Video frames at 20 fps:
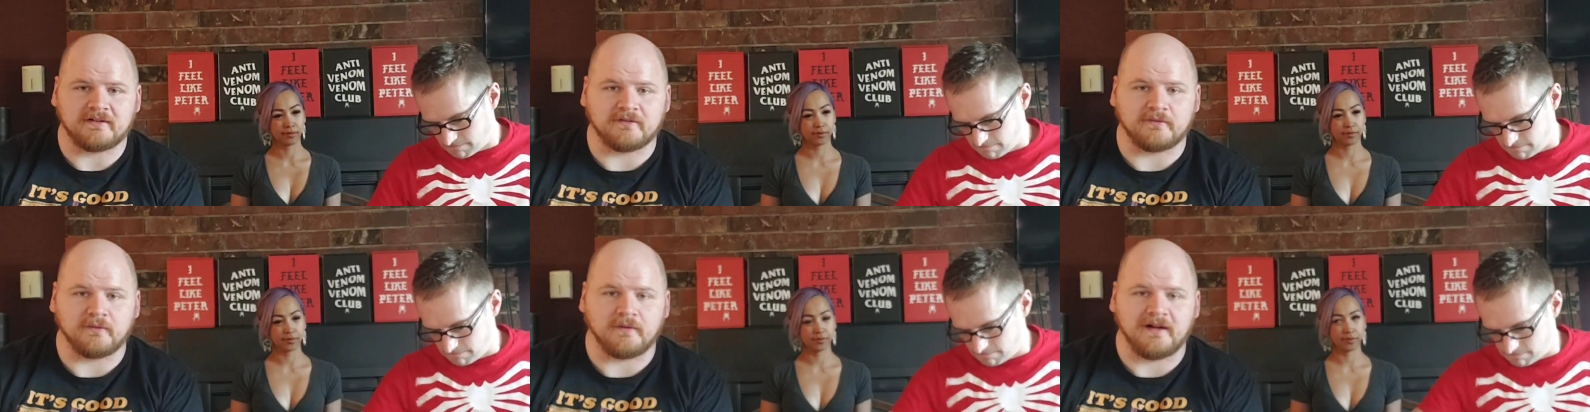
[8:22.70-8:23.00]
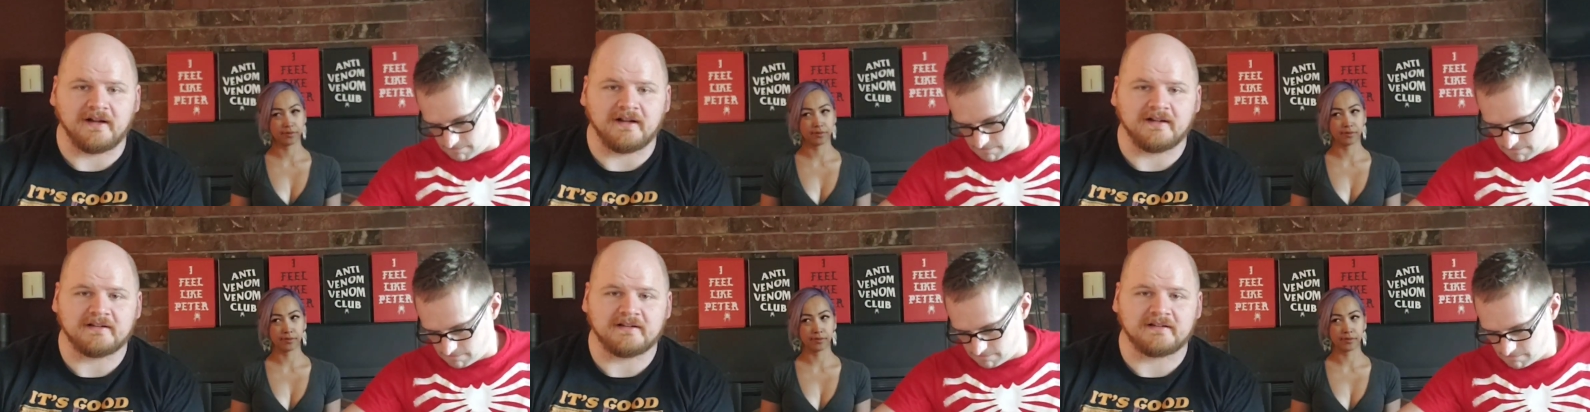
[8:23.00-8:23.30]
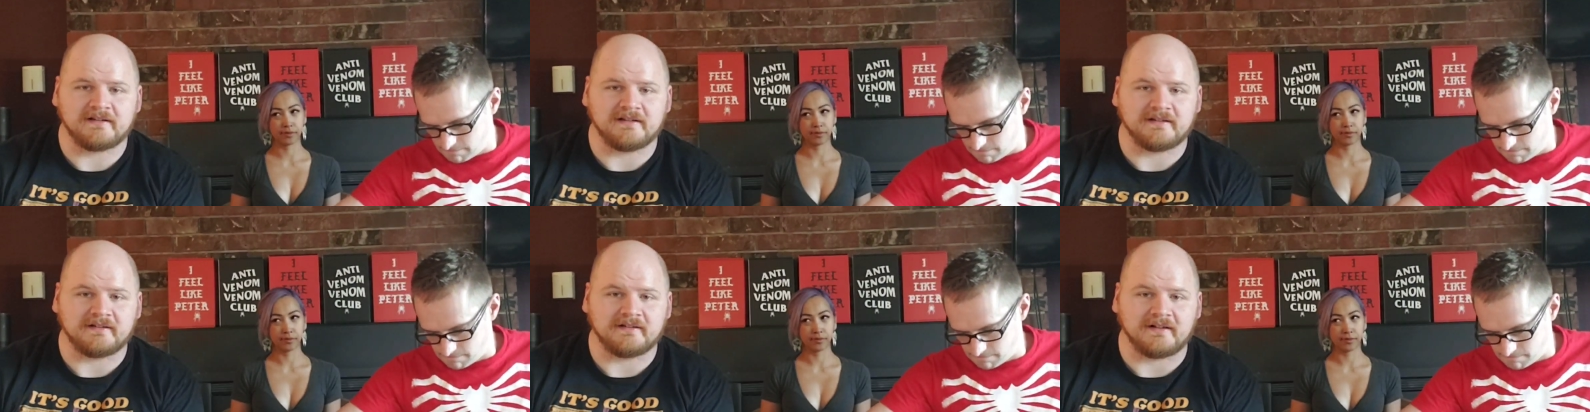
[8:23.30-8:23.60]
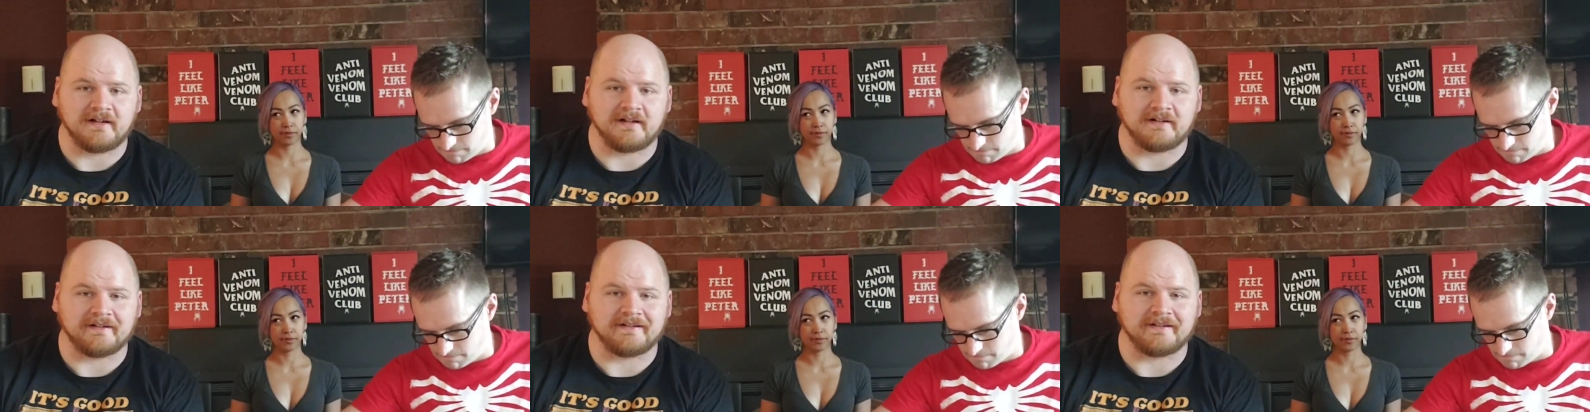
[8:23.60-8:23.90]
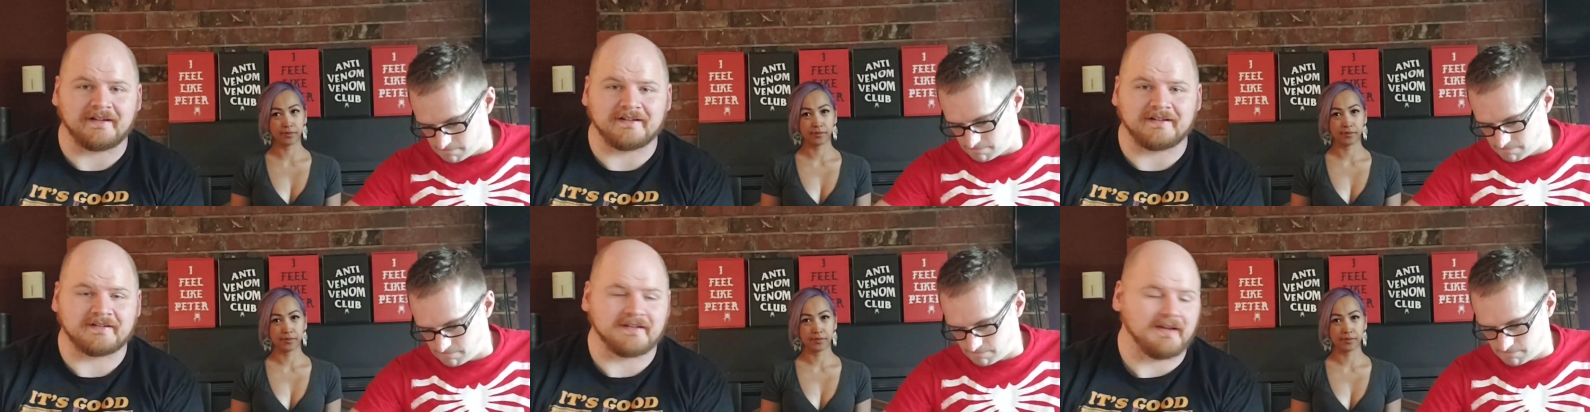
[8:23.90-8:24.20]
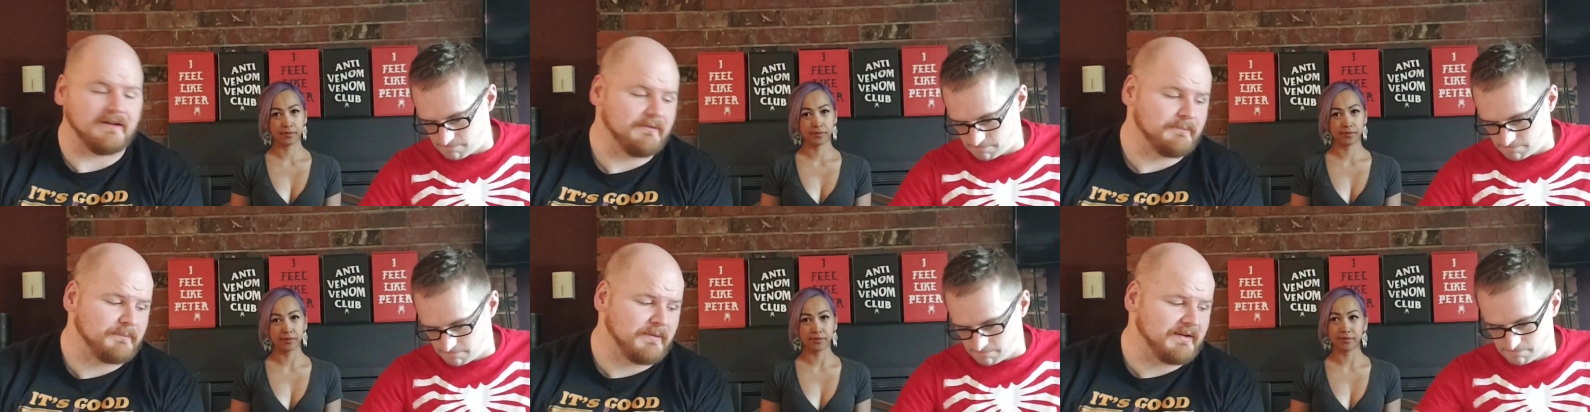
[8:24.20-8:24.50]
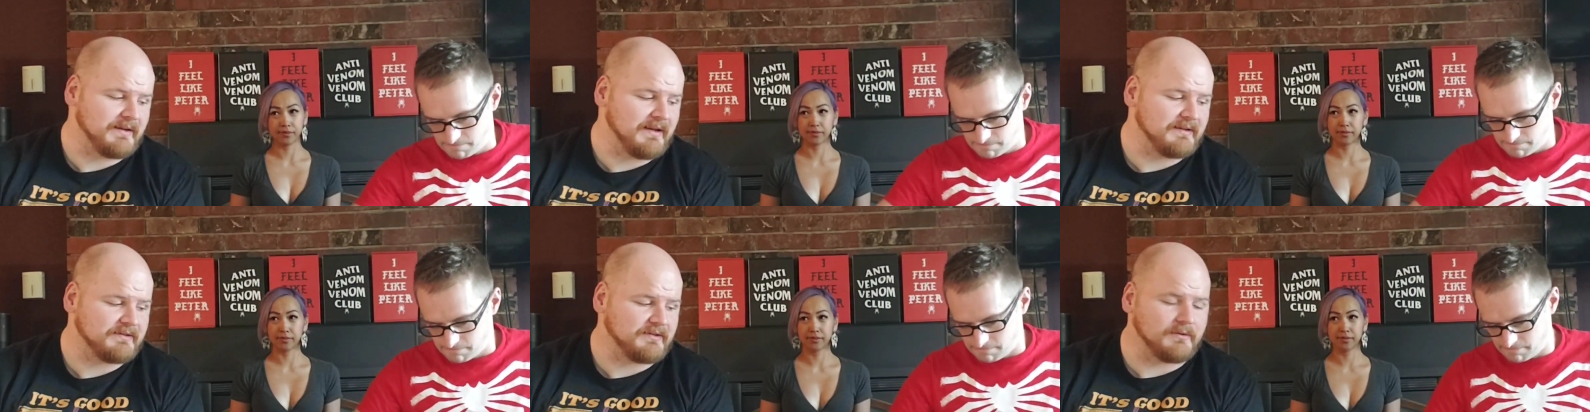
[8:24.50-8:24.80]
Speaker 1: or twice on a dust-off,
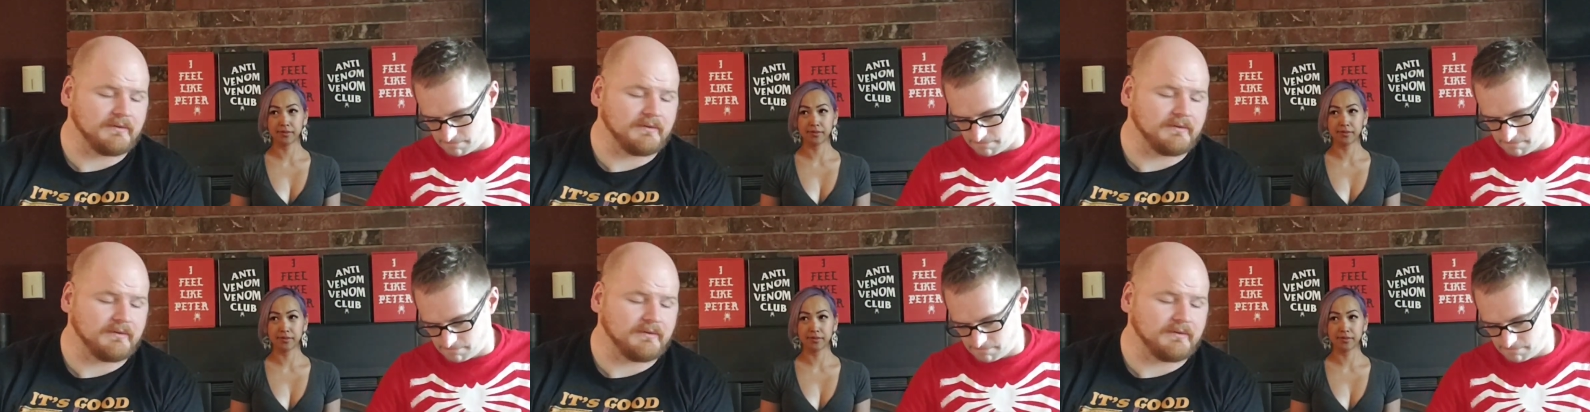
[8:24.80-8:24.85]
but that's